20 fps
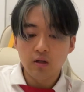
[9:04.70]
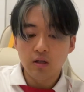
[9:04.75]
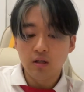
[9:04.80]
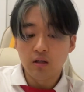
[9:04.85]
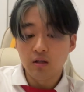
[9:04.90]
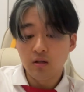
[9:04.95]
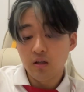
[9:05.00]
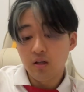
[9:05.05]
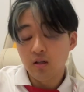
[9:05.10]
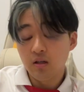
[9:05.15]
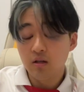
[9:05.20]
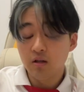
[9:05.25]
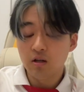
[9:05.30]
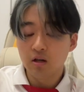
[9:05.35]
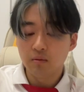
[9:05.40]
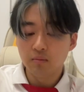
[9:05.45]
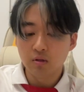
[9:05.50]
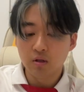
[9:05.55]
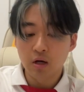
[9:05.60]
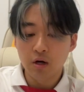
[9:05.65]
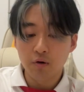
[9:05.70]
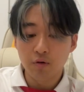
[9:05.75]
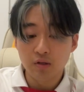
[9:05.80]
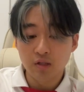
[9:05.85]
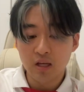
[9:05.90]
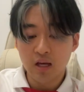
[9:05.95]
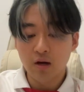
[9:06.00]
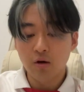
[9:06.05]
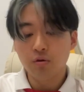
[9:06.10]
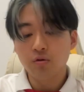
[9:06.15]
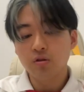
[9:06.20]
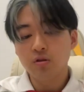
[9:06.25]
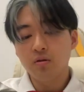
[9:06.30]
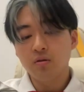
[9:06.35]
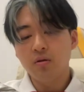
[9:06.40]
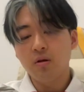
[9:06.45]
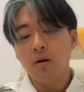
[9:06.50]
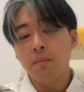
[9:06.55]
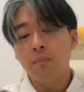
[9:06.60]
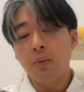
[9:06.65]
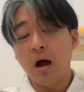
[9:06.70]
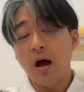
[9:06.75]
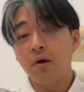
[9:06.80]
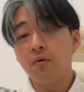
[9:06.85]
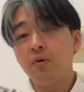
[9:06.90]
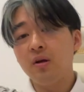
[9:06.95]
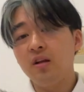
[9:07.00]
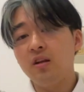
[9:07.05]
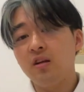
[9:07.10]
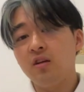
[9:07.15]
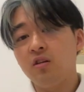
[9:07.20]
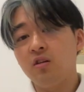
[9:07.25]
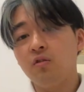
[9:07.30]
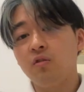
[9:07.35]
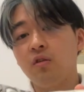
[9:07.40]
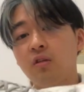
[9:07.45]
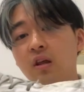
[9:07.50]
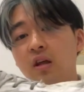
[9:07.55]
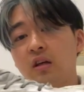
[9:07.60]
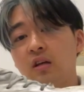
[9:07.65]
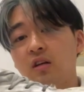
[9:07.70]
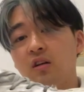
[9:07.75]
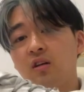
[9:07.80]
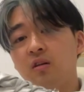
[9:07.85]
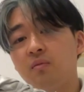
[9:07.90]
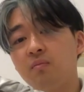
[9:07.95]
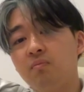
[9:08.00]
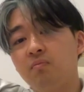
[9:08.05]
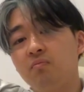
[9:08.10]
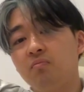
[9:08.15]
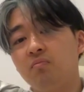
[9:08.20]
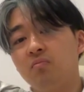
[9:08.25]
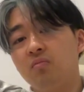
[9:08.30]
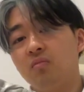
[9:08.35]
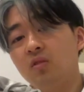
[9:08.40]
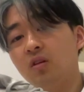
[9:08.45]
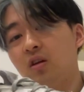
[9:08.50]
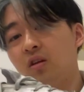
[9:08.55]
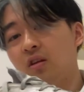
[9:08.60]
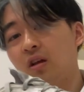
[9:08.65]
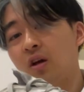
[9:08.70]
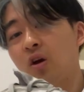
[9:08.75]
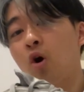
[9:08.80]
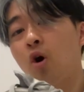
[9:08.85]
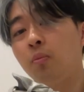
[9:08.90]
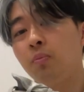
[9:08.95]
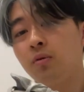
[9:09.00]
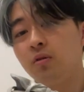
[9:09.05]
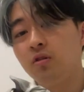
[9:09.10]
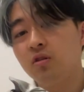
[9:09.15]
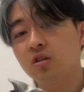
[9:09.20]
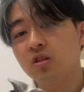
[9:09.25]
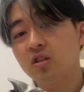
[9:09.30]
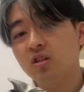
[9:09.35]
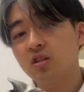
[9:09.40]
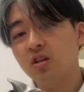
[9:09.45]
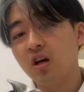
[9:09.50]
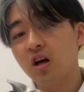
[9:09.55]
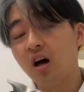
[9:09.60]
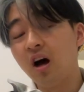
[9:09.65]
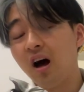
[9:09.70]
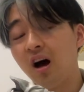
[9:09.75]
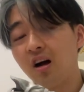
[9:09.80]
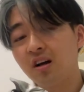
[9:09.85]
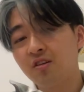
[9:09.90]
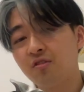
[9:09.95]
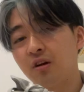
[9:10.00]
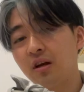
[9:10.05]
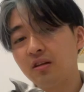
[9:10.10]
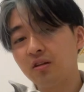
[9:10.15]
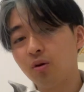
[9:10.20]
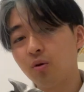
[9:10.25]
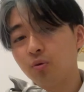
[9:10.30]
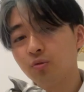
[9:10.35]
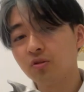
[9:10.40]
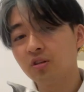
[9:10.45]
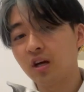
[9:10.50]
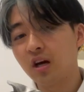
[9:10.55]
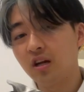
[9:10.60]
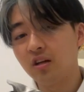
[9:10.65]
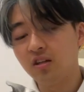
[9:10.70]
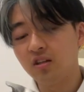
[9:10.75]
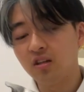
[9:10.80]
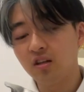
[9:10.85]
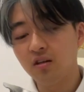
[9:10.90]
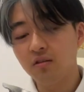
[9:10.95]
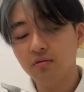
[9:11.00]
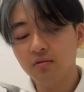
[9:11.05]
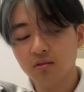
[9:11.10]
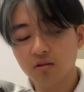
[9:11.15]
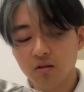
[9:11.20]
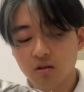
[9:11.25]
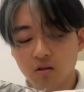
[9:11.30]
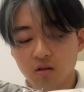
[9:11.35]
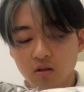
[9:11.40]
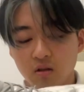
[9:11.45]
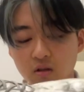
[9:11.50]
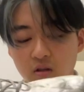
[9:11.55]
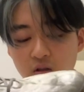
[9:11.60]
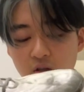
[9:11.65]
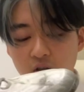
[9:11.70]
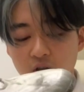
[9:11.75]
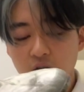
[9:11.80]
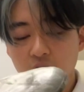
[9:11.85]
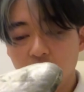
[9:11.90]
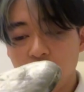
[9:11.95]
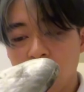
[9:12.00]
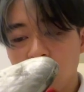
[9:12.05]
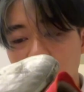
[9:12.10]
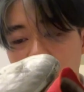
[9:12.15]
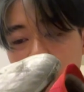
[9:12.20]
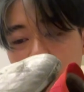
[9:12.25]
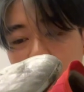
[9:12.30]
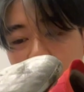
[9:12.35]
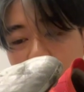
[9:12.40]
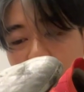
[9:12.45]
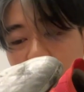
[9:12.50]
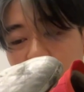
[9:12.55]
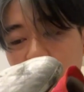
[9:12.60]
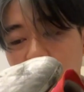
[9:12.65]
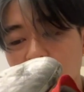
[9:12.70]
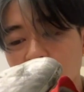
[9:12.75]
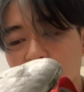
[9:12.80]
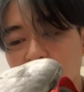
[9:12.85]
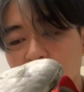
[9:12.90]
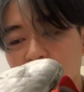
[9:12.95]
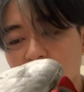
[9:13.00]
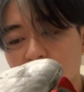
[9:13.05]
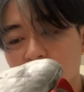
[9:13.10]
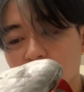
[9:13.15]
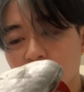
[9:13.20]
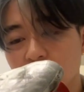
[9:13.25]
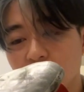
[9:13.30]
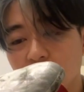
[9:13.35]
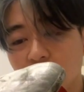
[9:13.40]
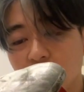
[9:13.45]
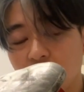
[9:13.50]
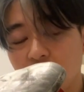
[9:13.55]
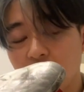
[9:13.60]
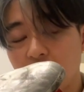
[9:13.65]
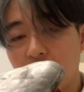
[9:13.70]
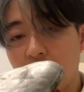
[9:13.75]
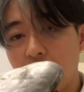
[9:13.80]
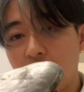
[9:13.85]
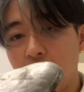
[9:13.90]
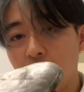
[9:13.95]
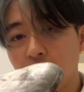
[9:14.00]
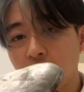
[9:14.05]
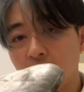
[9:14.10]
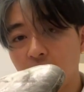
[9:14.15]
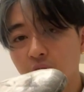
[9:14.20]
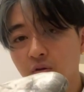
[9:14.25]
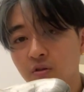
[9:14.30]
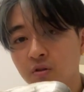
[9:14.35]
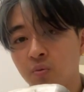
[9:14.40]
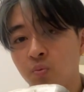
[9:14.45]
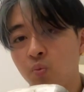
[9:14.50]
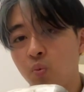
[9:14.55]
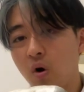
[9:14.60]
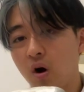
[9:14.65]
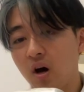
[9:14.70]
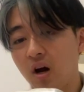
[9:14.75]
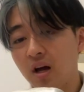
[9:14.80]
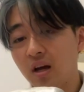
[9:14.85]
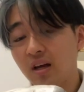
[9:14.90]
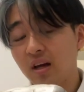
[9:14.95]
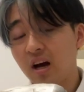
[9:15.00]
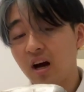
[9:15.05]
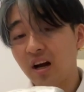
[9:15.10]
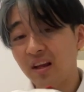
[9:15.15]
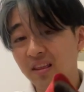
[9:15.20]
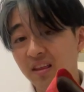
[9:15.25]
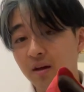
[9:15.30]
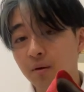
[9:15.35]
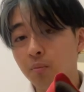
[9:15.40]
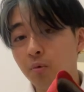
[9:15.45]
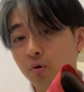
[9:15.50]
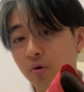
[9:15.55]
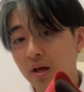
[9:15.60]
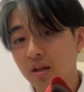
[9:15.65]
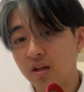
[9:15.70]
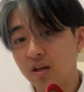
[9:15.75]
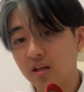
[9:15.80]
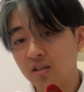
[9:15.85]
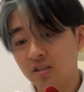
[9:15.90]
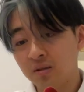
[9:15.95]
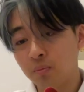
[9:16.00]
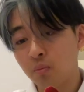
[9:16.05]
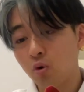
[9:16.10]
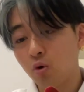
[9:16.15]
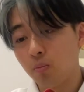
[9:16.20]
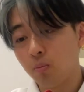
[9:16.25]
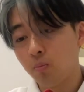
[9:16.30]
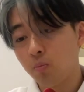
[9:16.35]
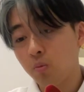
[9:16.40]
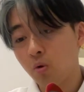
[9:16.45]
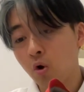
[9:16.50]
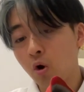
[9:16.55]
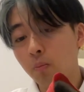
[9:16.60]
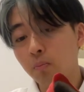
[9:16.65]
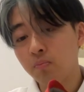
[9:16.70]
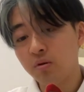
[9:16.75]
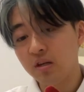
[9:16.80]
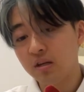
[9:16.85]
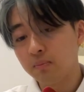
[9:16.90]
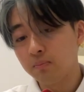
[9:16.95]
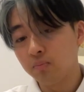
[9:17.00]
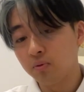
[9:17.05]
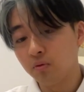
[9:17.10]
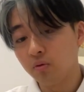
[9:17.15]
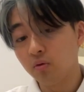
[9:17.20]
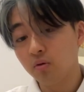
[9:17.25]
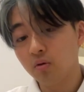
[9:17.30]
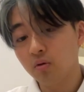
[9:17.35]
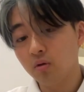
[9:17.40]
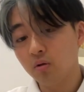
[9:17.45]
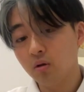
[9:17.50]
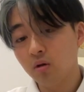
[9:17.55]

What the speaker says: in terms of how it's held. But I really do think the Coppers are a great alternative to the Morelias. I'll get onto why I think Morelia is a more complete boot,